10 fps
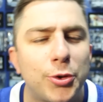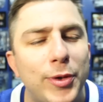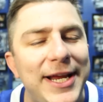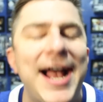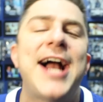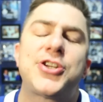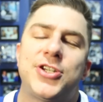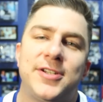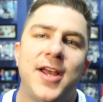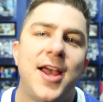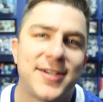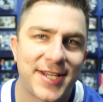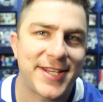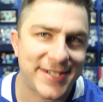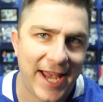The reaction
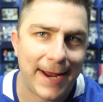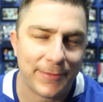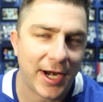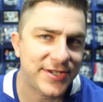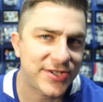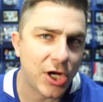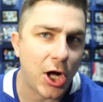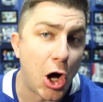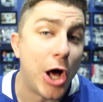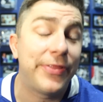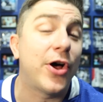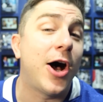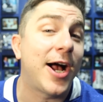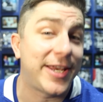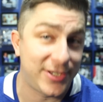to this game saw on the
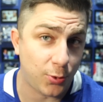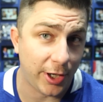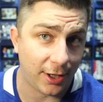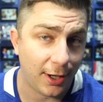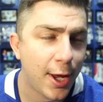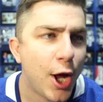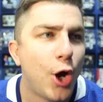hockey Twitter